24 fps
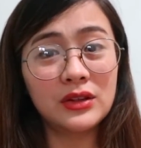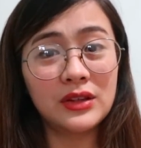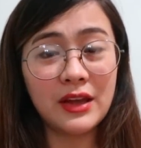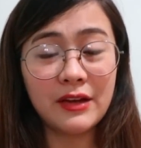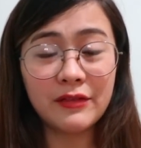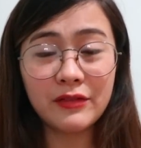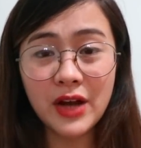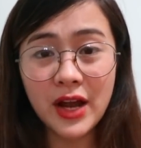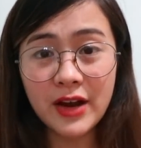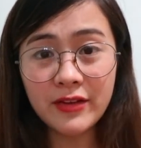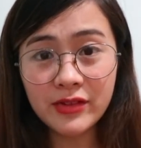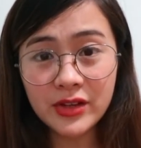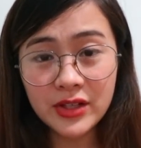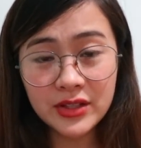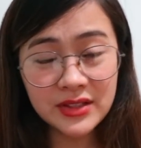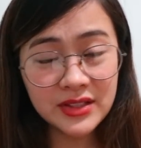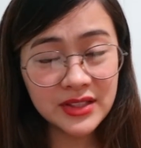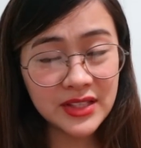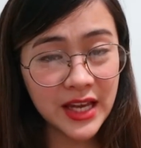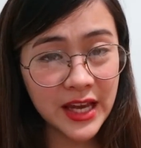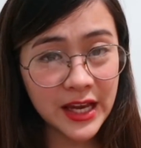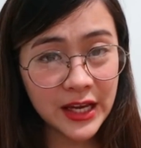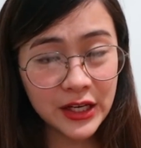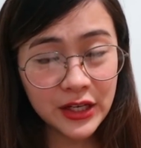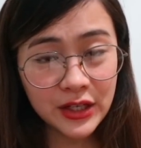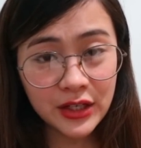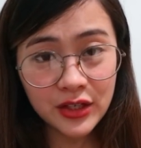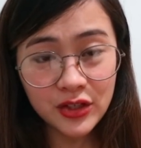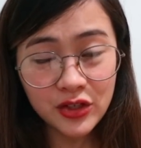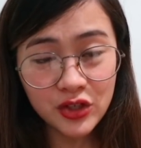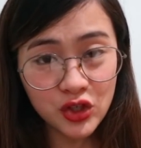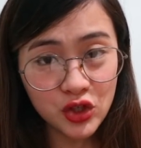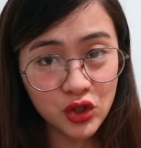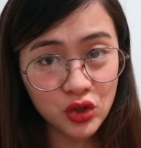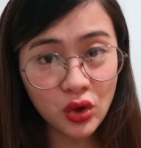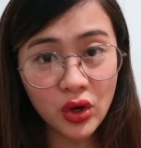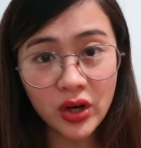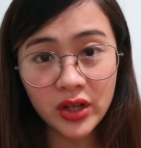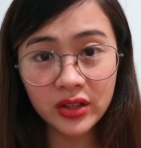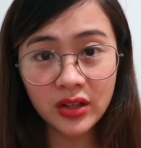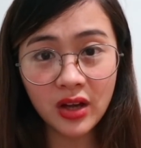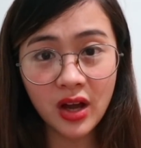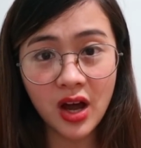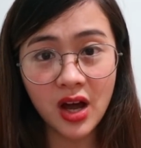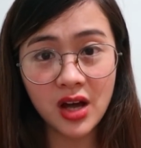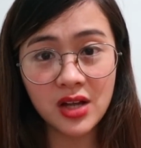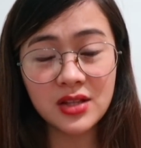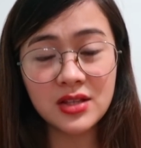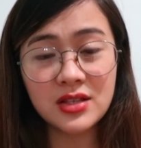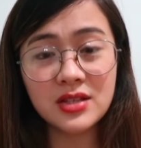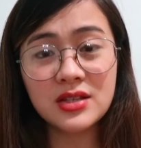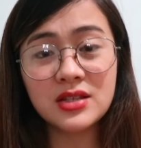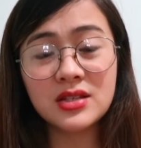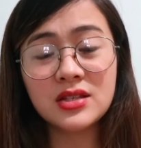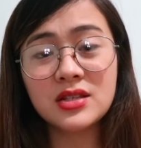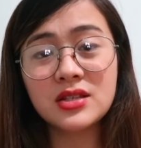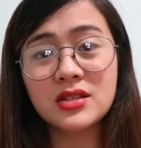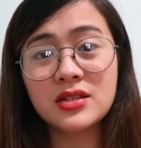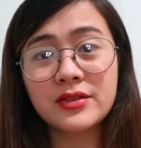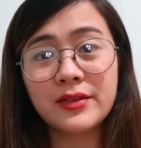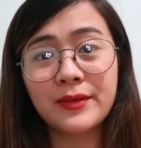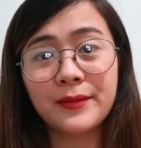Never ever take shortcuts.